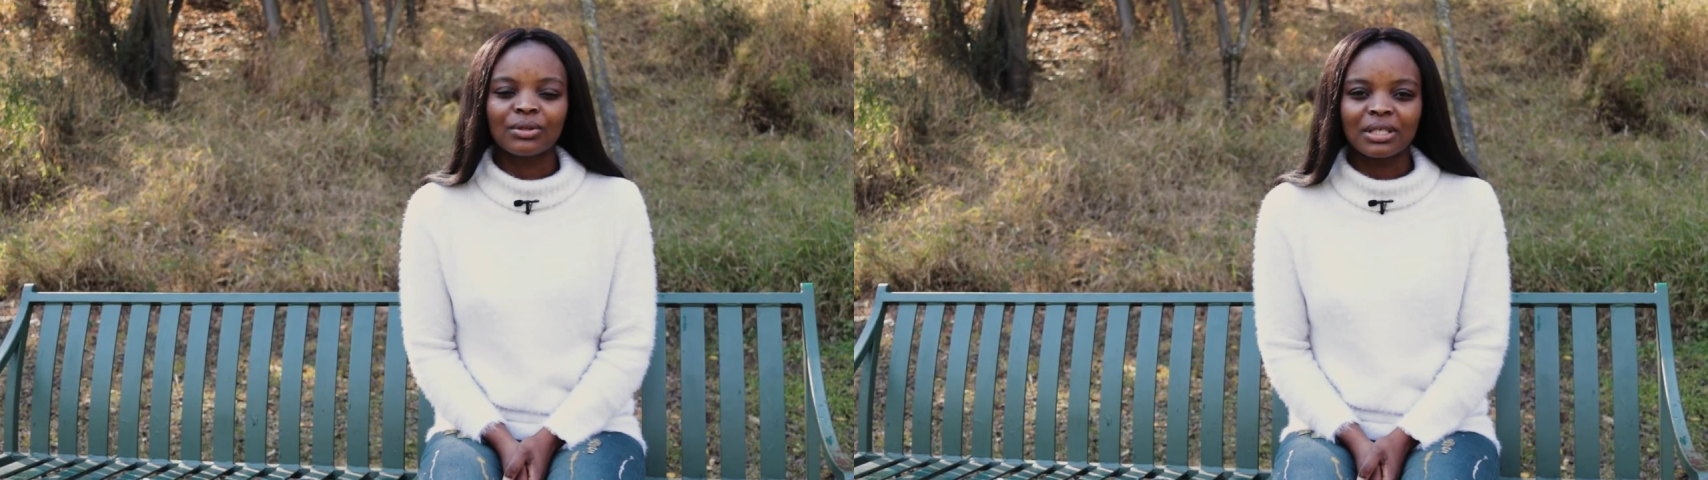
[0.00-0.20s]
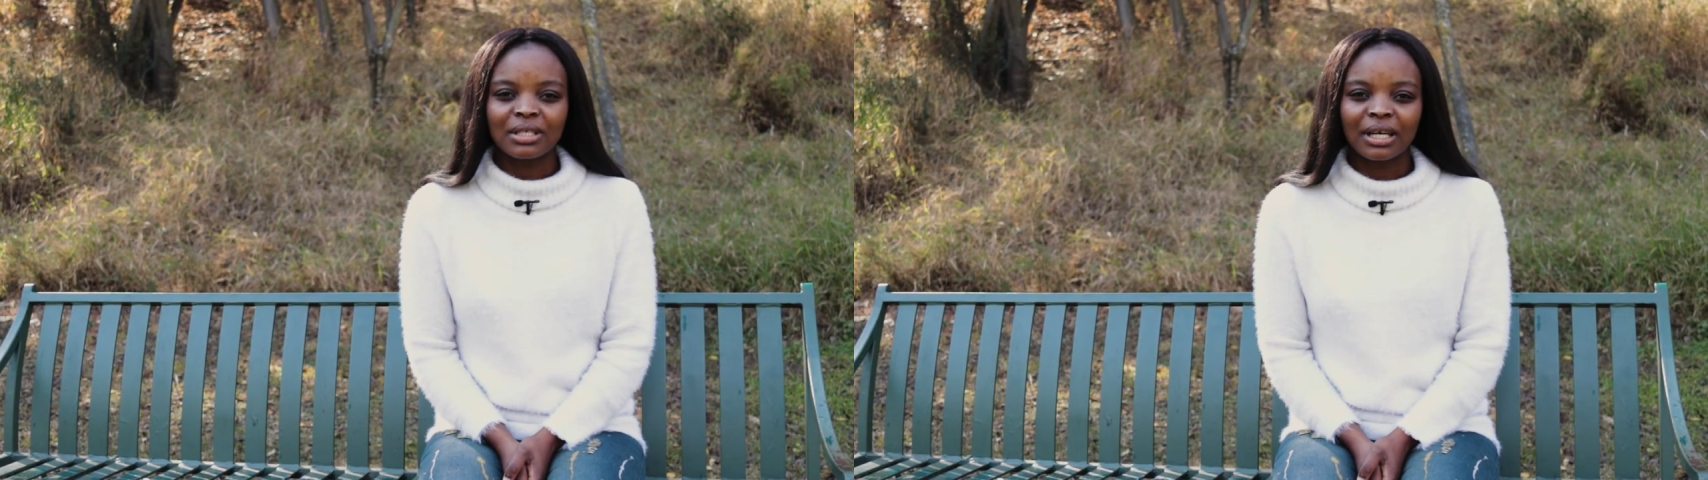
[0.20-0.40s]

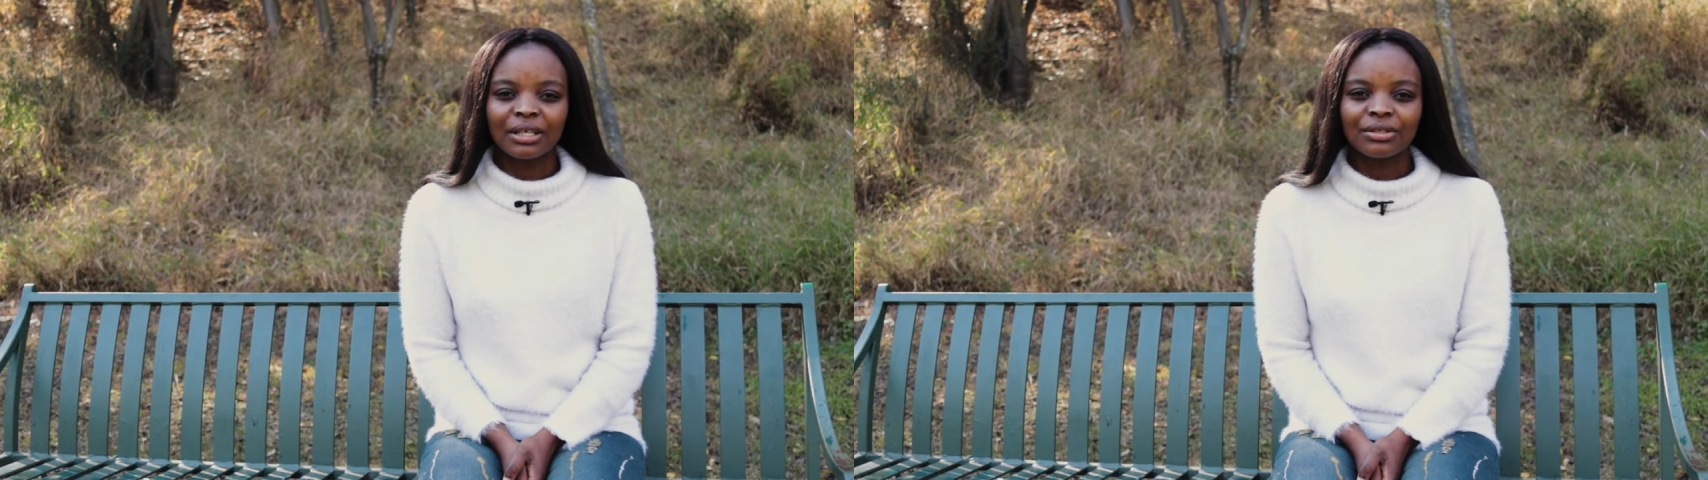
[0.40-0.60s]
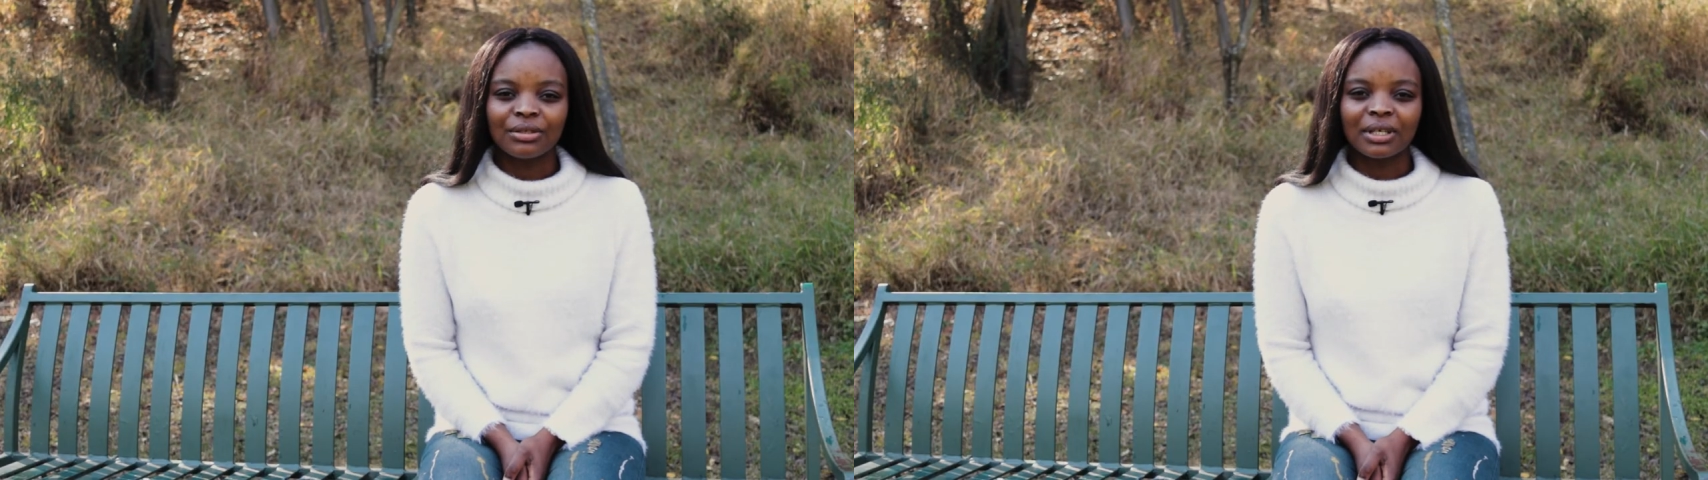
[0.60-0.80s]
this
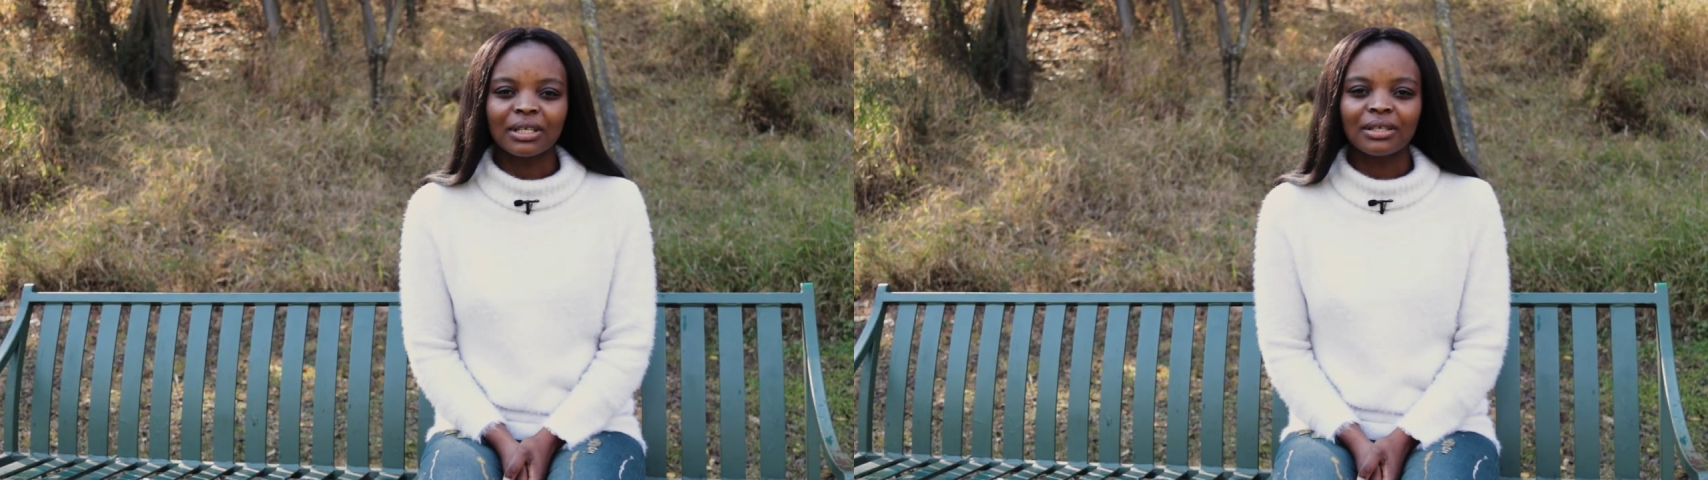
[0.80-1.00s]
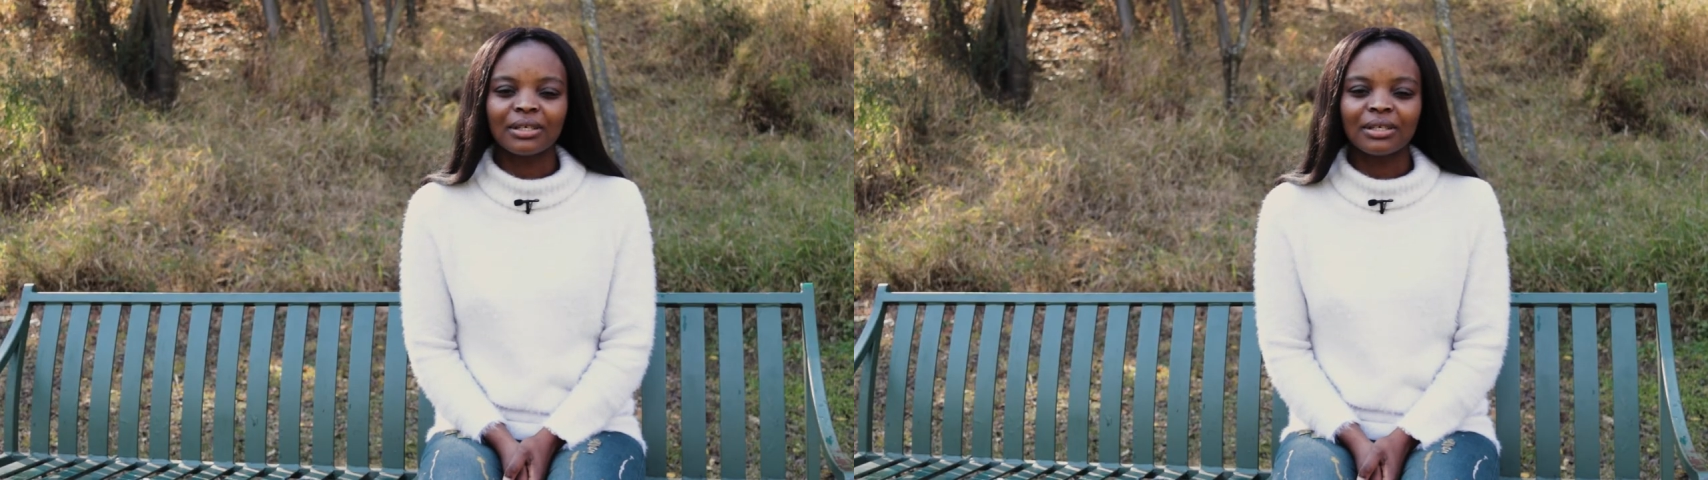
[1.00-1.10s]
country.